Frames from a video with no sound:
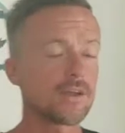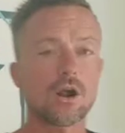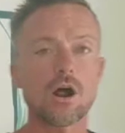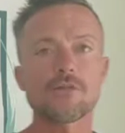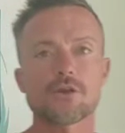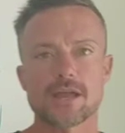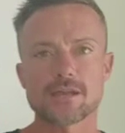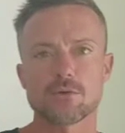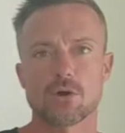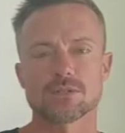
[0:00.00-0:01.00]
There are other
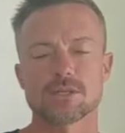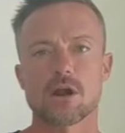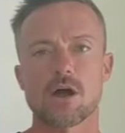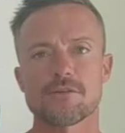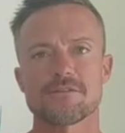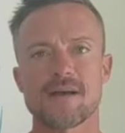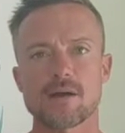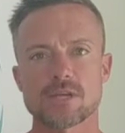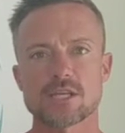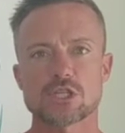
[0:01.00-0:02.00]
inroads. There are other
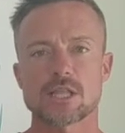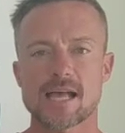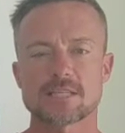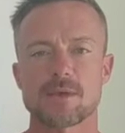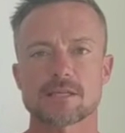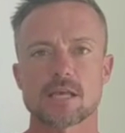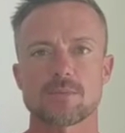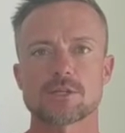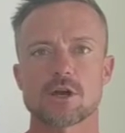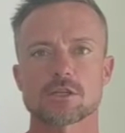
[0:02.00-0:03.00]
foundational aspects,
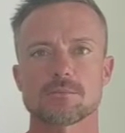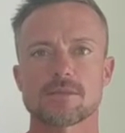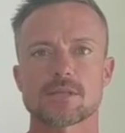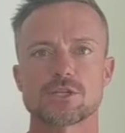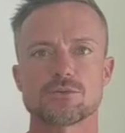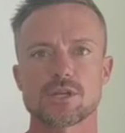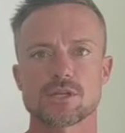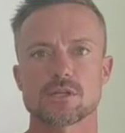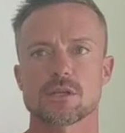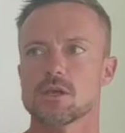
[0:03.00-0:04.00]
like we talked about, that you
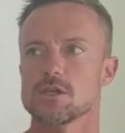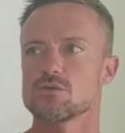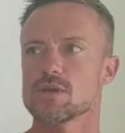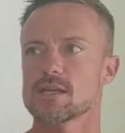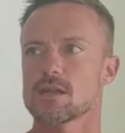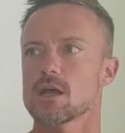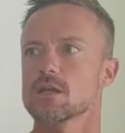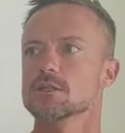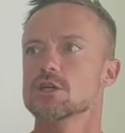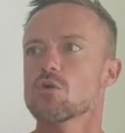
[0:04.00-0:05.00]
can
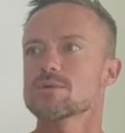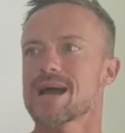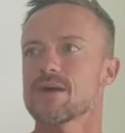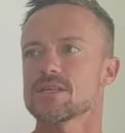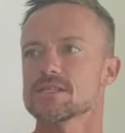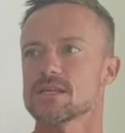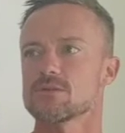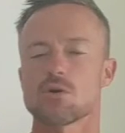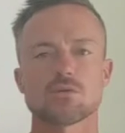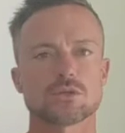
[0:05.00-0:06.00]
go down these
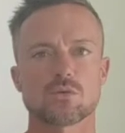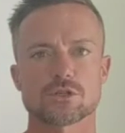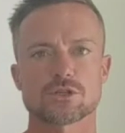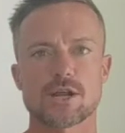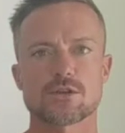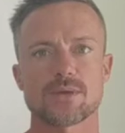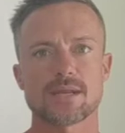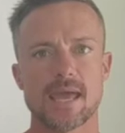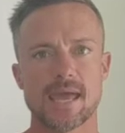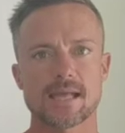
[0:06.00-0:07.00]
inroads in order to try to
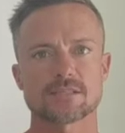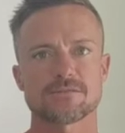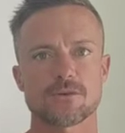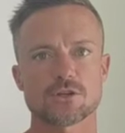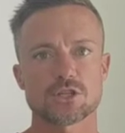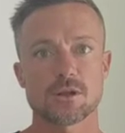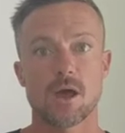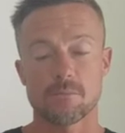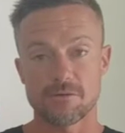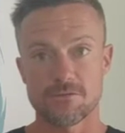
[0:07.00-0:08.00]
enhance function
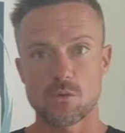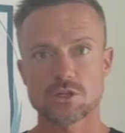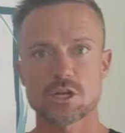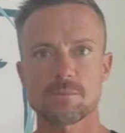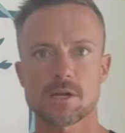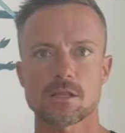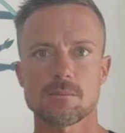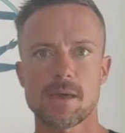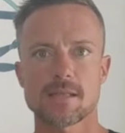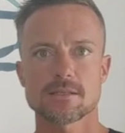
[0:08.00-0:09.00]
before jumping on
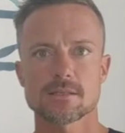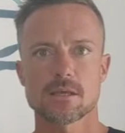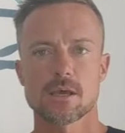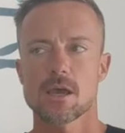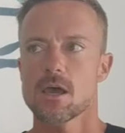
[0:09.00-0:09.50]
the meds.